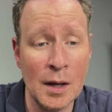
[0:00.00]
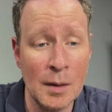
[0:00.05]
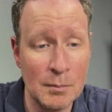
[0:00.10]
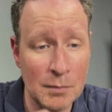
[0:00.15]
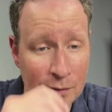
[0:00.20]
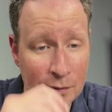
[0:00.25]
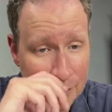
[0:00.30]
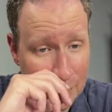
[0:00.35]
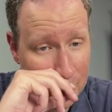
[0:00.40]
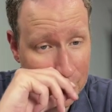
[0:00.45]

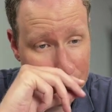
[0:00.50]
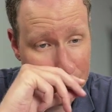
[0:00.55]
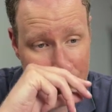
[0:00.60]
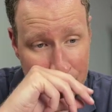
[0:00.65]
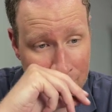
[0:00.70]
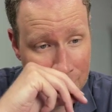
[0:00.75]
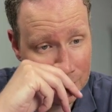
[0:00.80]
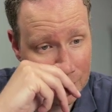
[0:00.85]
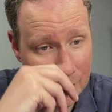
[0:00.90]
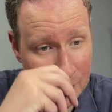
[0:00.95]
But for Embry
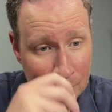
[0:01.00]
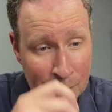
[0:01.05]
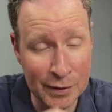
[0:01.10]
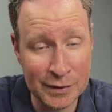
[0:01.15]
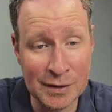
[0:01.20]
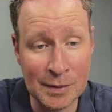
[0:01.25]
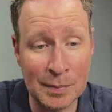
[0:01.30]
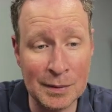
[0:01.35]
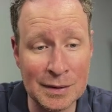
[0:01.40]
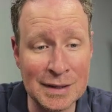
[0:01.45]
Mill, it
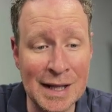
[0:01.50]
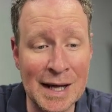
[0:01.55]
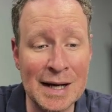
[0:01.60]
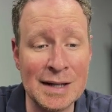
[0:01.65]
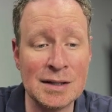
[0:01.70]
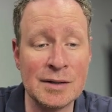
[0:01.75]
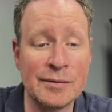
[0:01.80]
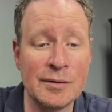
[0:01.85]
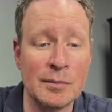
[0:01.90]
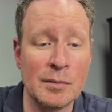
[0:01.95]
brings up a lot
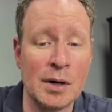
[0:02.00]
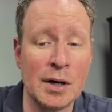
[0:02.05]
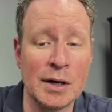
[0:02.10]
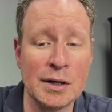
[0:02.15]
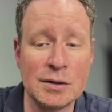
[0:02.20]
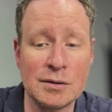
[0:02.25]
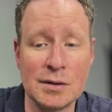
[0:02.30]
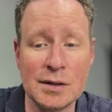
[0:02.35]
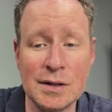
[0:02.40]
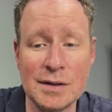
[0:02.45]
of different
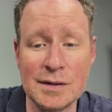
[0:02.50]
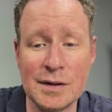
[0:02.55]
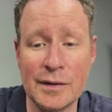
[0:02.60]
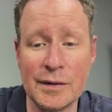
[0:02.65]
market trends.